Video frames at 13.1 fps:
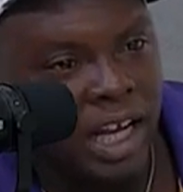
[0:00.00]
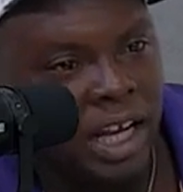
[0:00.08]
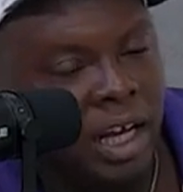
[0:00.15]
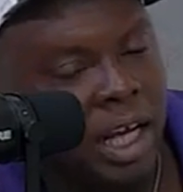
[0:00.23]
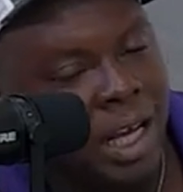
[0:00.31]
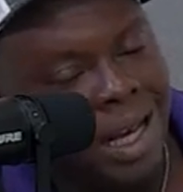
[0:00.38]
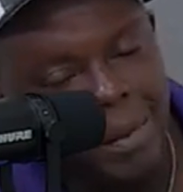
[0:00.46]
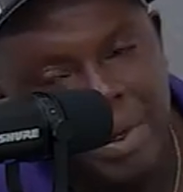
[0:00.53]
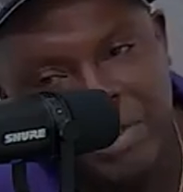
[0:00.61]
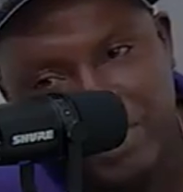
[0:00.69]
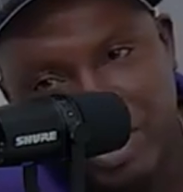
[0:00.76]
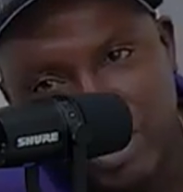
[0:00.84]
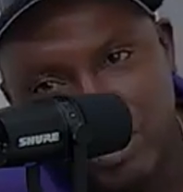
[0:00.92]
I mean, fuck,
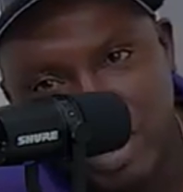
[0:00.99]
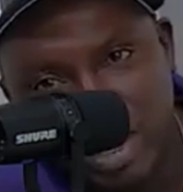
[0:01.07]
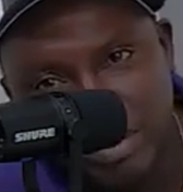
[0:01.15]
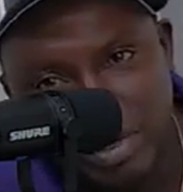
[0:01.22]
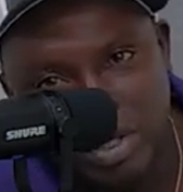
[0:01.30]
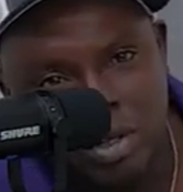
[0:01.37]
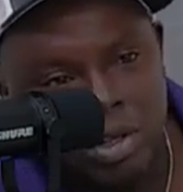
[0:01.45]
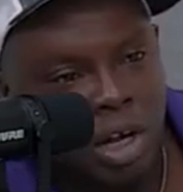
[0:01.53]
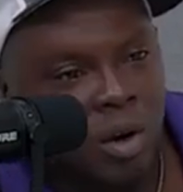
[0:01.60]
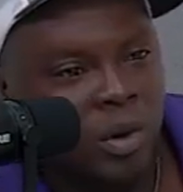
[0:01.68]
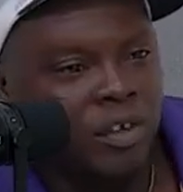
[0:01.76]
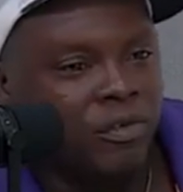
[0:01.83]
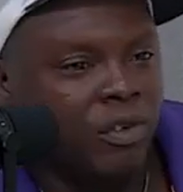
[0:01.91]
you're a DB, so it's always
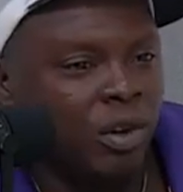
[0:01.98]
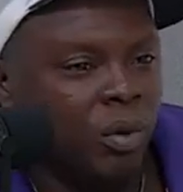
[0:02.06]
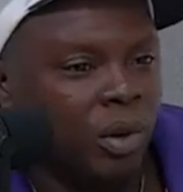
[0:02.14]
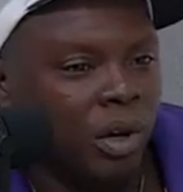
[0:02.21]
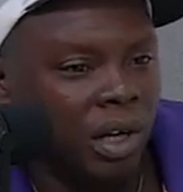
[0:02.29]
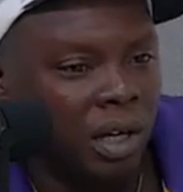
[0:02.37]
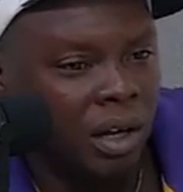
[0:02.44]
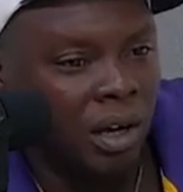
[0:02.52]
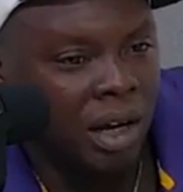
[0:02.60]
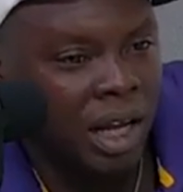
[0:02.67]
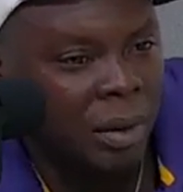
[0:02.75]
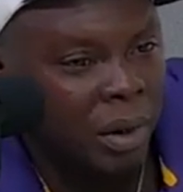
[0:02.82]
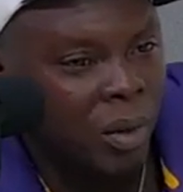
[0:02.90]
footwork and all that. Yeah,
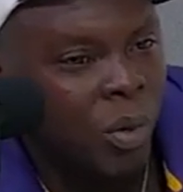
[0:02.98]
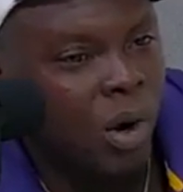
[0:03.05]
but what?